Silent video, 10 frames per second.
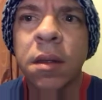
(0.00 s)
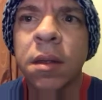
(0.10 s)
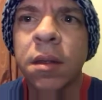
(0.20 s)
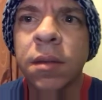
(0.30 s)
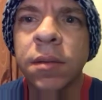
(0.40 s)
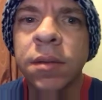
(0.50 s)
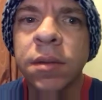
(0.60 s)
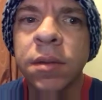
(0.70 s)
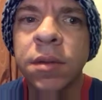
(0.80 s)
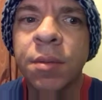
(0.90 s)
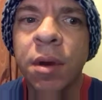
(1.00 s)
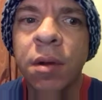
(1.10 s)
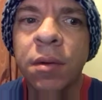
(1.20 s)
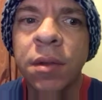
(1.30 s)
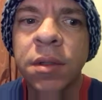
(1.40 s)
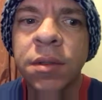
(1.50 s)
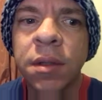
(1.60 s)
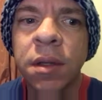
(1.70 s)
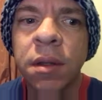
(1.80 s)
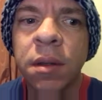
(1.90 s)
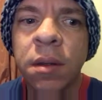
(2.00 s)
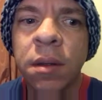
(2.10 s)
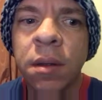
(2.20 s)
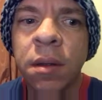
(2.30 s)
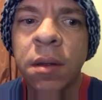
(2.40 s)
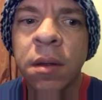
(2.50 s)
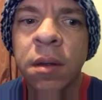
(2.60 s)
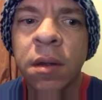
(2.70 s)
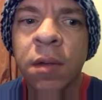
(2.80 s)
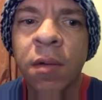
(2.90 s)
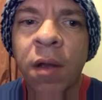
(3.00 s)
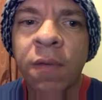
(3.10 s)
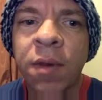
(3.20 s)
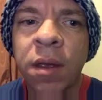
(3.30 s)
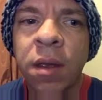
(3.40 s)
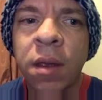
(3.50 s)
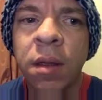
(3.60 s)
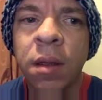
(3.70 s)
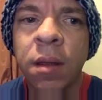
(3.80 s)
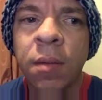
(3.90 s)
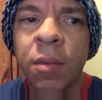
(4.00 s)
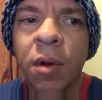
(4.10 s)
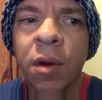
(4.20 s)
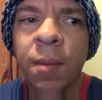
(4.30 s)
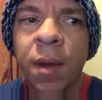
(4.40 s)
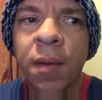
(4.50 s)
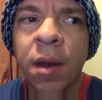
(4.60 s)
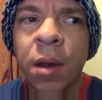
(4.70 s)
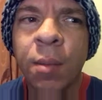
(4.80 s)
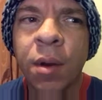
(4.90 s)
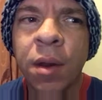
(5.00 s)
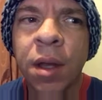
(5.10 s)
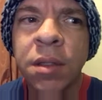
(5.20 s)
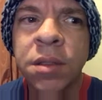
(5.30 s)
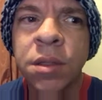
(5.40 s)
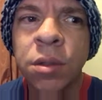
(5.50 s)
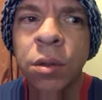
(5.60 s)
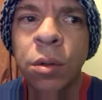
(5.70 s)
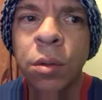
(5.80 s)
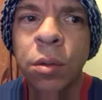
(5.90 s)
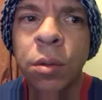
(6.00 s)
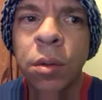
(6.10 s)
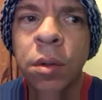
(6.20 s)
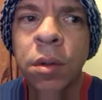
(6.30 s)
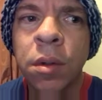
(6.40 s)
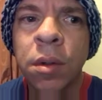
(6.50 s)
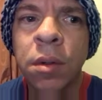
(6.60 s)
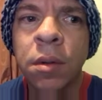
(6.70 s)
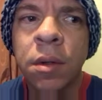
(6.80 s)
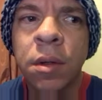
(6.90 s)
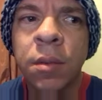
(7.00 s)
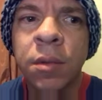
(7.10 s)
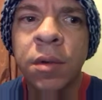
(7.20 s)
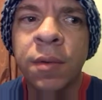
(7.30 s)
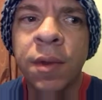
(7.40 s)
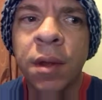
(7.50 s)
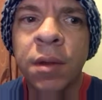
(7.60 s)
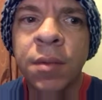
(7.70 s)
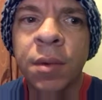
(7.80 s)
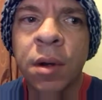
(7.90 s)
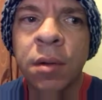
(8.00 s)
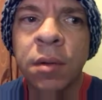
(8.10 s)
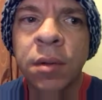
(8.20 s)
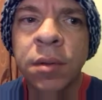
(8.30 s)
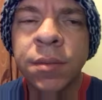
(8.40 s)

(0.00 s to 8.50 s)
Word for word: and tomorrow is the crafty program at the library at two. I'm going there tomorrow.